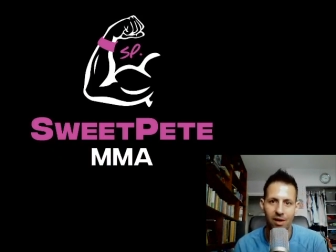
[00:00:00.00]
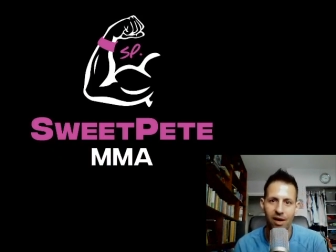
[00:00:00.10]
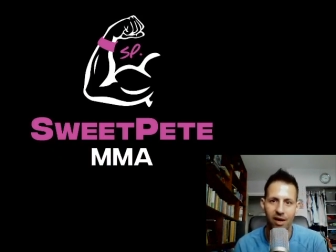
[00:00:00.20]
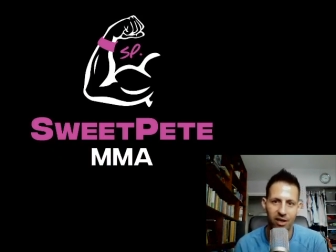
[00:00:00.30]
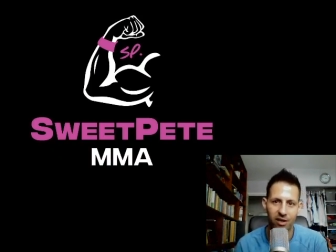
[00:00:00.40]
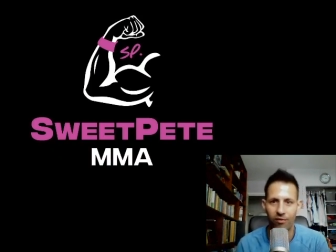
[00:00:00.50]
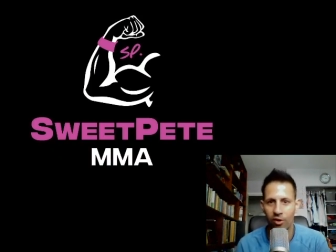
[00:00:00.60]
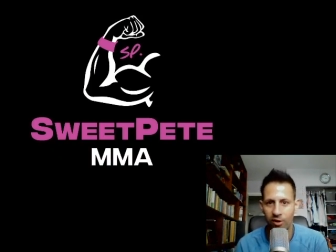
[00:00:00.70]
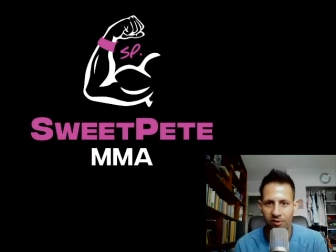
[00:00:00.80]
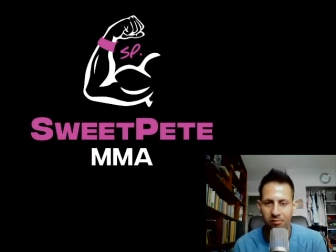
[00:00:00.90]
and I
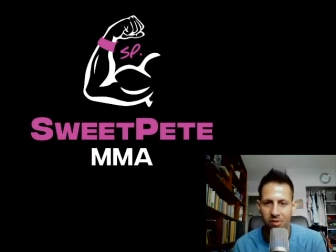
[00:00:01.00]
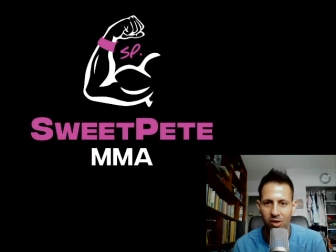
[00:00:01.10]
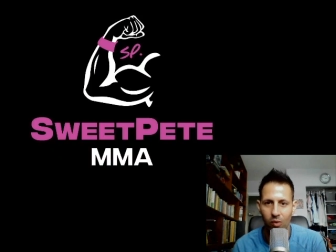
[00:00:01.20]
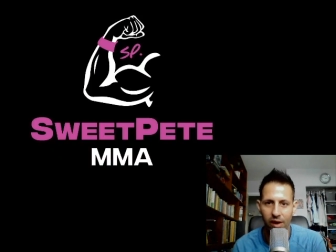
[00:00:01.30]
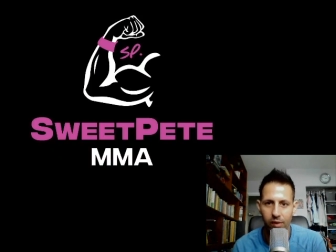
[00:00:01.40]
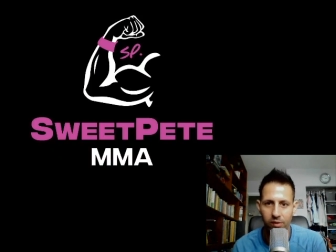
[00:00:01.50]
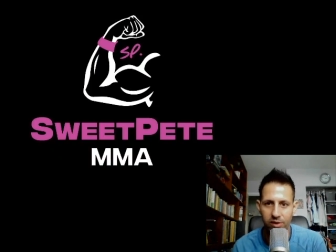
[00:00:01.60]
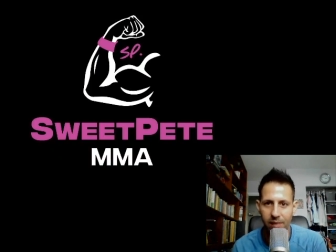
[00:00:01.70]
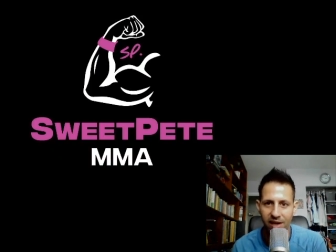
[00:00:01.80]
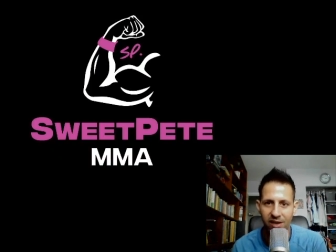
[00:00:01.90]
converted them to what I was
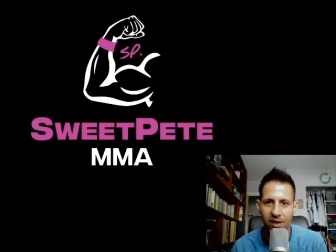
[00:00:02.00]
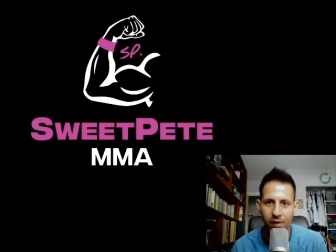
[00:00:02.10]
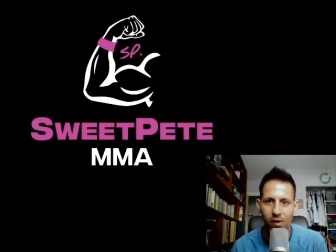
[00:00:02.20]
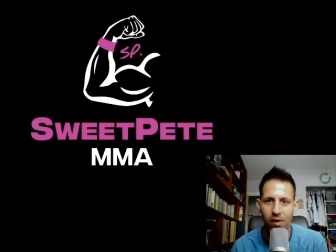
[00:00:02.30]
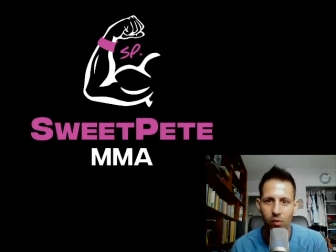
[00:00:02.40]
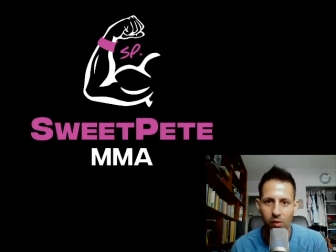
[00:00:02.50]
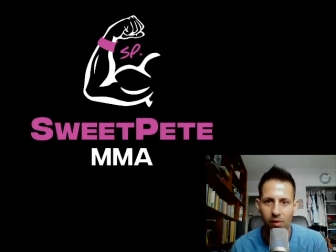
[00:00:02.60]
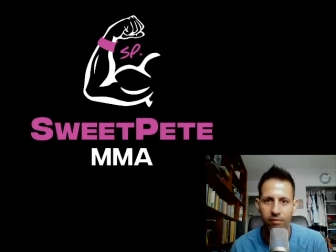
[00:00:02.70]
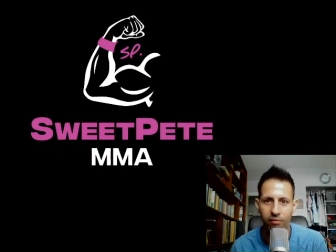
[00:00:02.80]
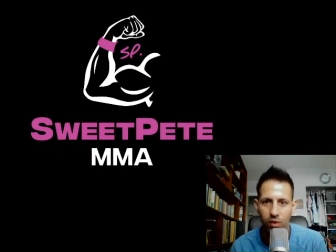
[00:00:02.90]
betting on. I would have won
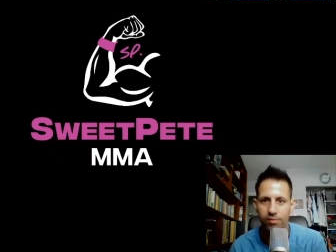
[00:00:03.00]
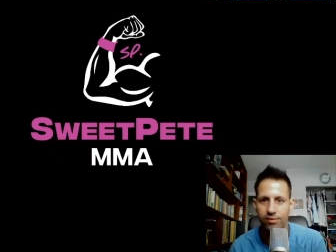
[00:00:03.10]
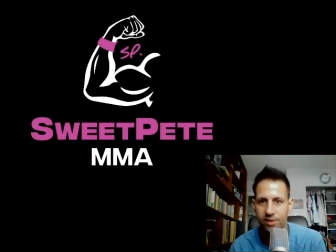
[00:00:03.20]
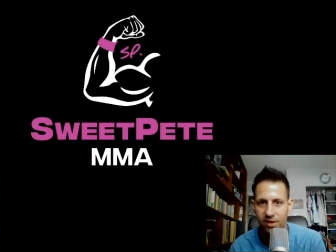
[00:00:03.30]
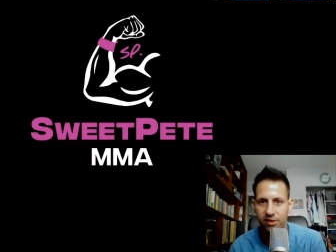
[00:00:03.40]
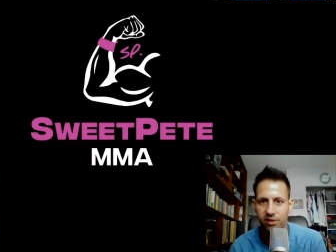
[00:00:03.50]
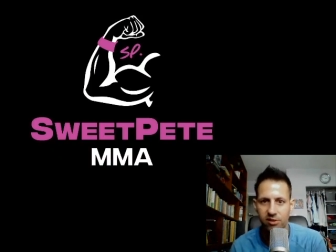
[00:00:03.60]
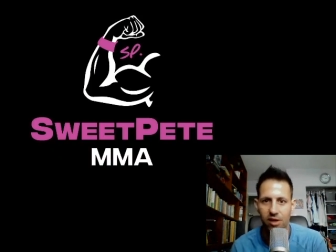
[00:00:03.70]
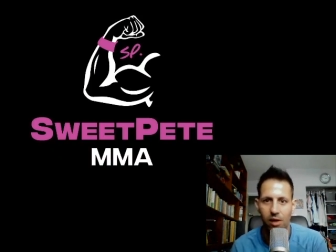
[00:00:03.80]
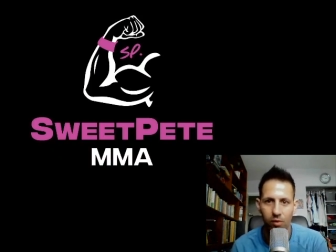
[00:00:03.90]
4 for 6.
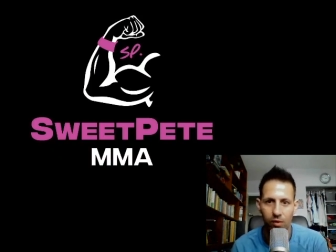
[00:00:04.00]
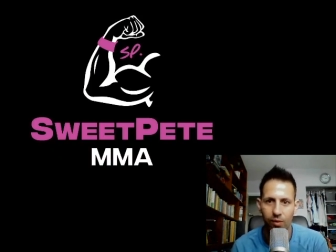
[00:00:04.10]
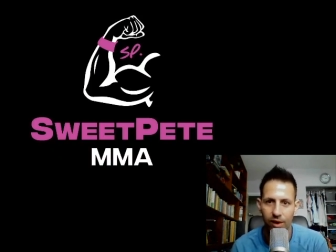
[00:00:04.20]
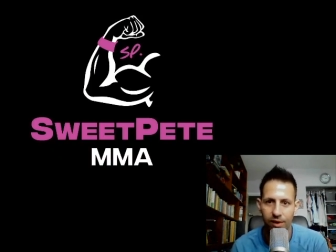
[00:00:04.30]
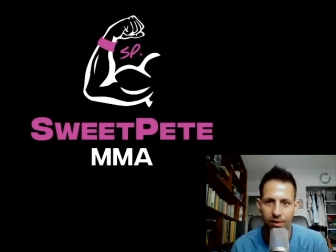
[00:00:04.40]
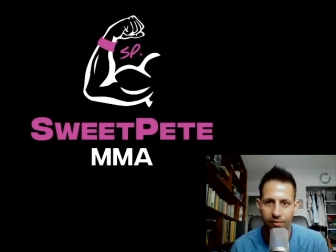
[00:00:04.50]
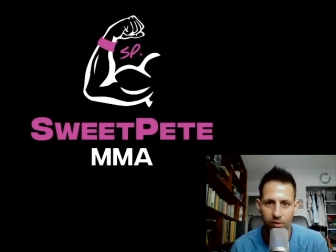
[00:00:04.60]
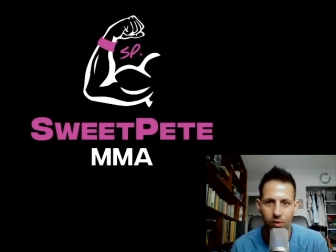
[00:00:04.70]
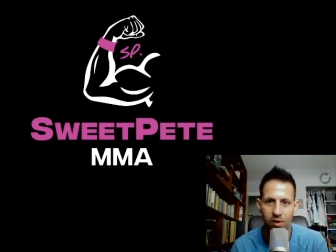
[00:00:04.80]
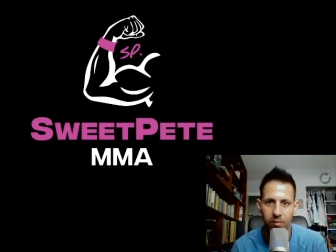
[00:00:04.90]
I would have won a
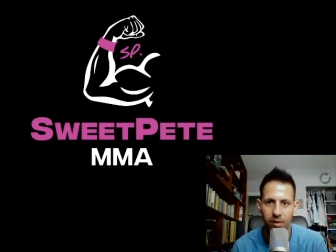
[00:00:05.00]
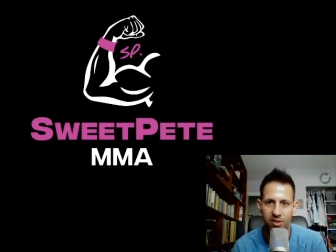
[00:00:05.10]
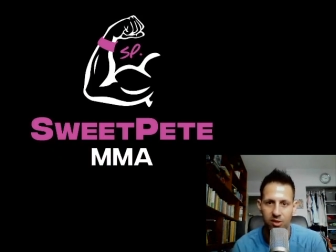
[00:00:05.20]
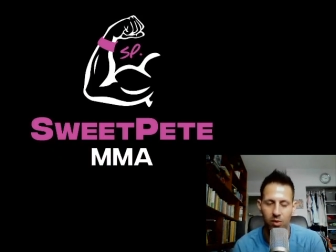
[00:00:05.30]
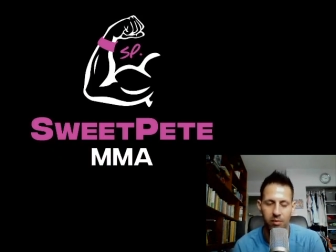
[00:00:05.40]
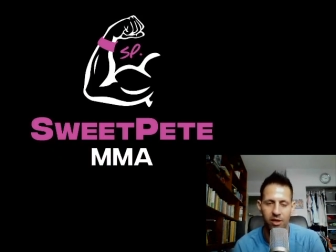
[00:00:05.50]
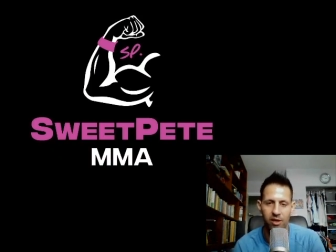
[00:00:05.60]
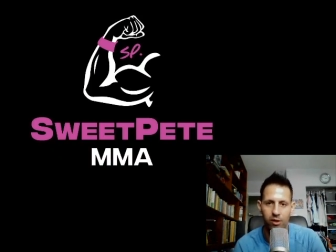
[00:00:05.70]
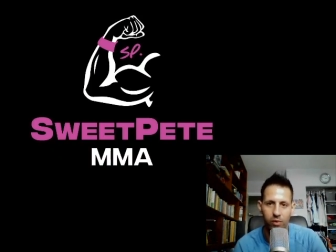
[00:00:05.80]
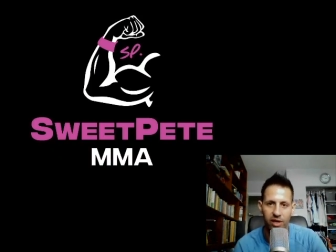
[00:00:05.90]
few $100. It would have been a
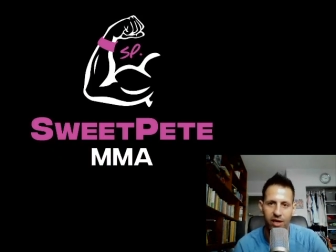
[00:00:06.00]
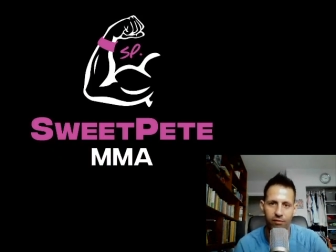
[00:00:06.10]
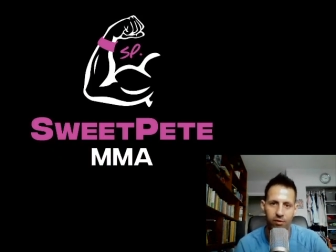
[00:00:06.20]
good weekend for